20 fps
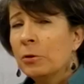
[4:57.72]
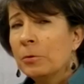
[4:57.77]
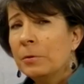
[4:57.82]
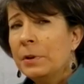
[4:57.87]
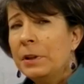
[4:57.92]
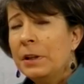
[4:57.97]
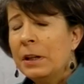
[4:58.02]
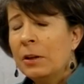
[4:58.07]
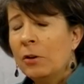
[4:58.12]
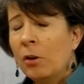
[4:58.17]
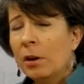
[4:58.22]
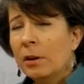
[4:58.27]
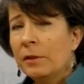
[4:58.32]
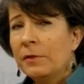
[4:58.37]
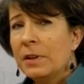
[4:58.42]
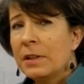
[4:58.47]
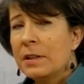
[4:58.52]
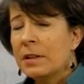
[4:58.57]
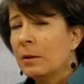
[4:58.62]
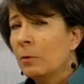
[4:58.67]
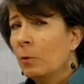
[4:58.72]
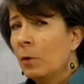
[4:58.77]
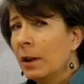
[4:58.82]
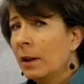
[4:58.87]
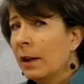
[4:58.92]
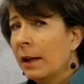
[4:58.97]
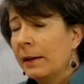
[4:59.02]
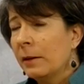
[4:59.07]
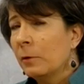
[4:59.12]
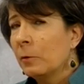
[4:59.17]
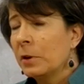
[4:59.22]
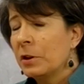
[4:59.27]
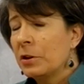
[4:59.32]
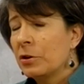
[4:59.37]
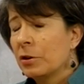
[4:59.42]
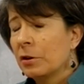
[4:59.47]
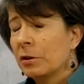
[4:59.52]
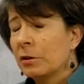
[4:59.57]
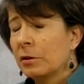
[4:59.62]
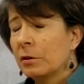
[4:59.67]
reading all of this in what
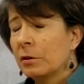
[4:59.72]
language?